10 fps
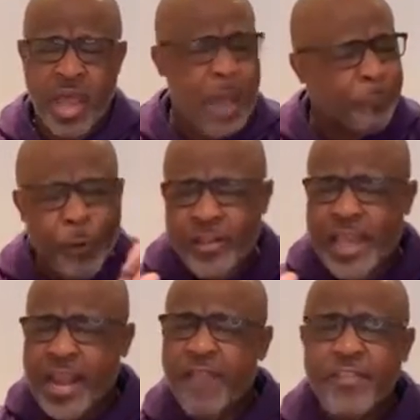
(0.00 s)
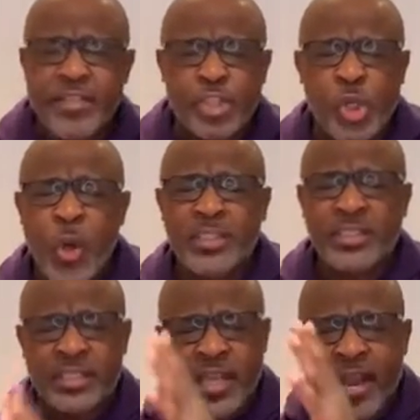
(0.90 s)
I pray that every
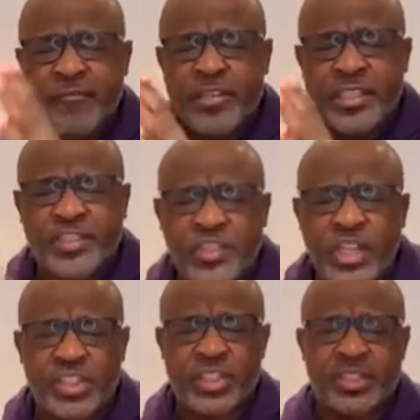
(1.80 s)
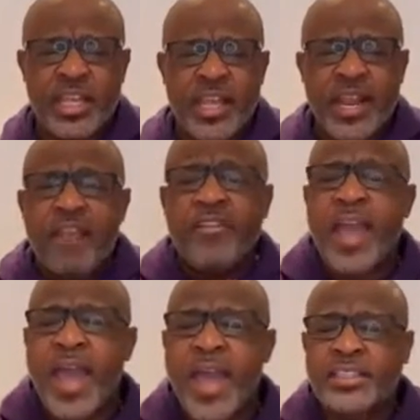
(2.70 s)
choice and every decision and
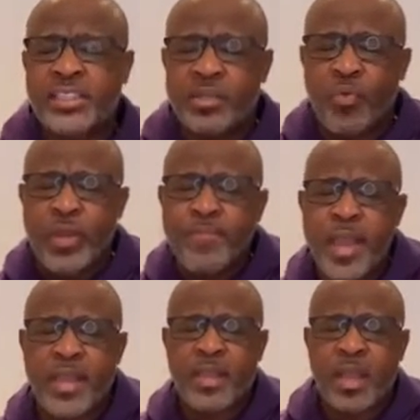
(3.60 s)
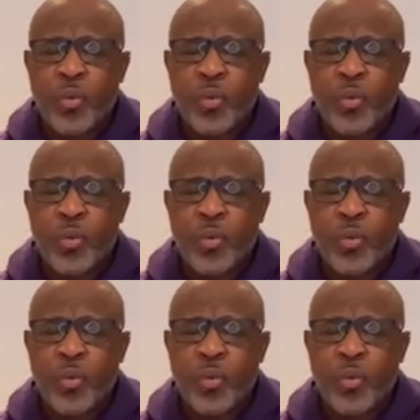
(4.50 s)
every action we make,